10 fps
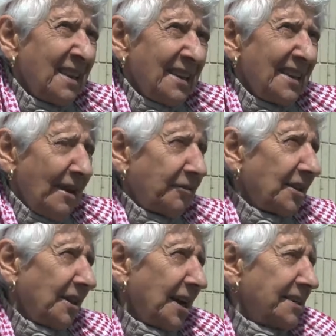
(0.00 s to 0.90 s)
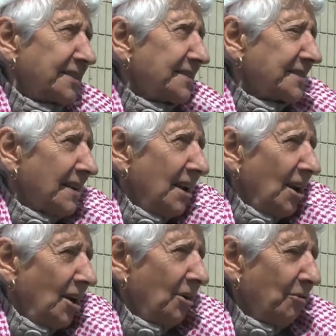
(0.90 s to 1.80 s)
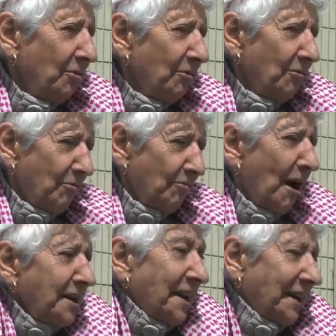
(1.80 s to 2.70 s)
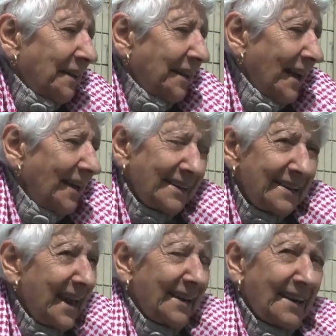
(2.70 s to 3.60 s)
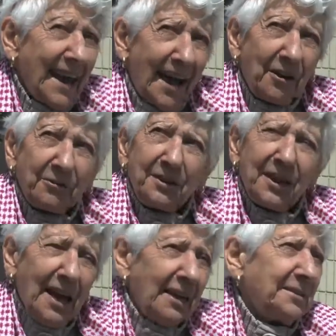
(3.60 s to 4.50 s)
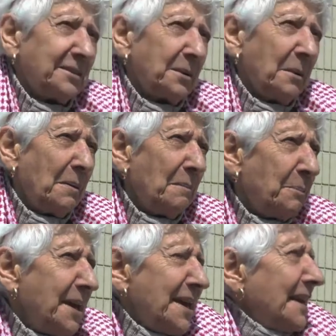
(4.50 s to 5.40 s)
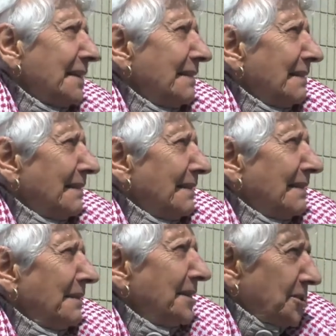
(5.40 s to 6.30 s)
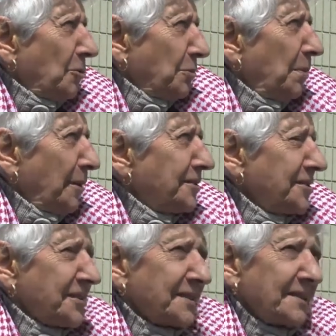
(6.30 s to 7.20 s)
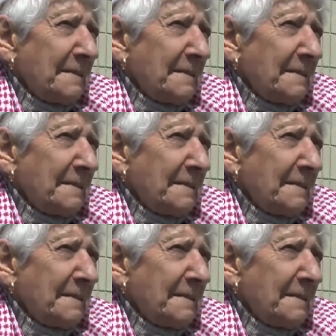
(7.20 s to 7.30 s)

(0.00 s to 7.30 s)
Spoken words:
nevertheless running and getting out and being his own person.